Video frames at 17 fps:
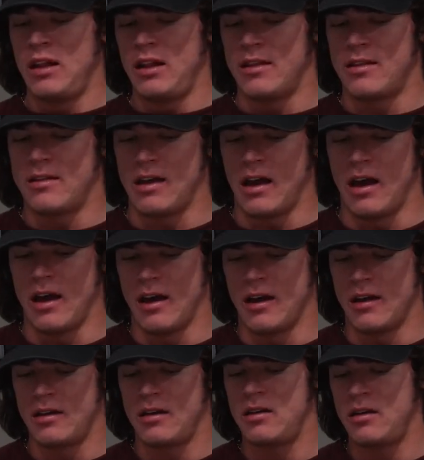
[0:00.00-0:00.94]
Let's
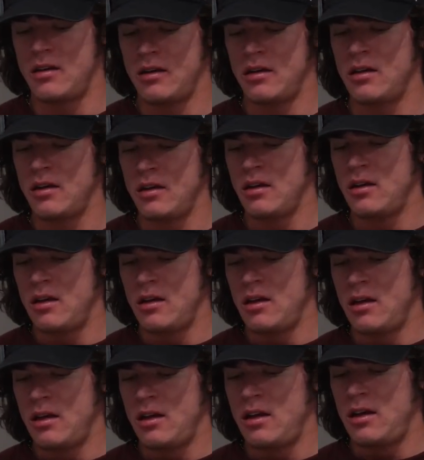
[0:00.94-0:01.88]
let
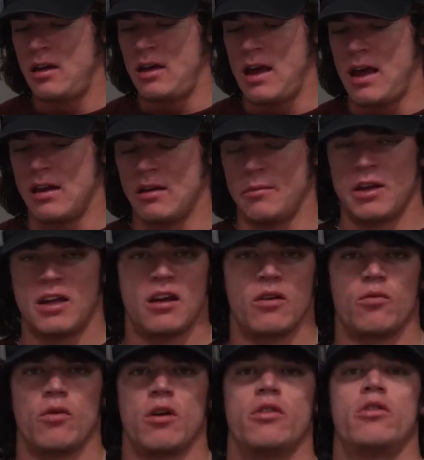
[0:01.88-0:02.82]
me kind
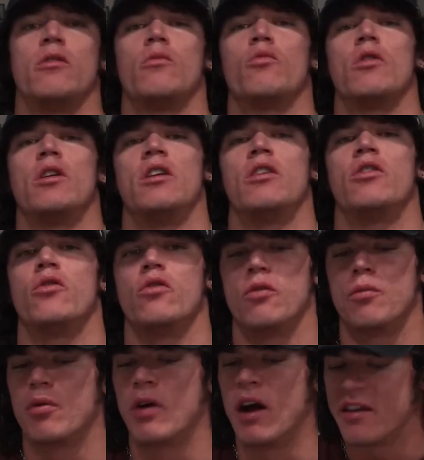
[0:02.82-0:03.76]
of run you through
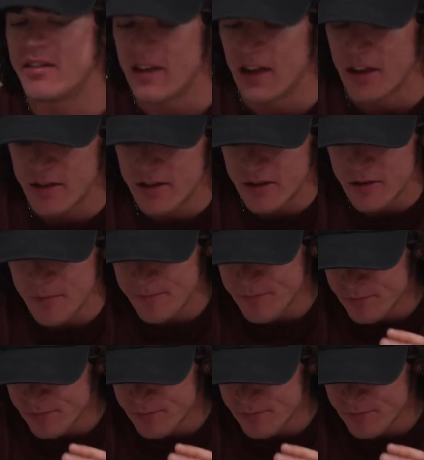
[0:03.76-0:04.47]
the process.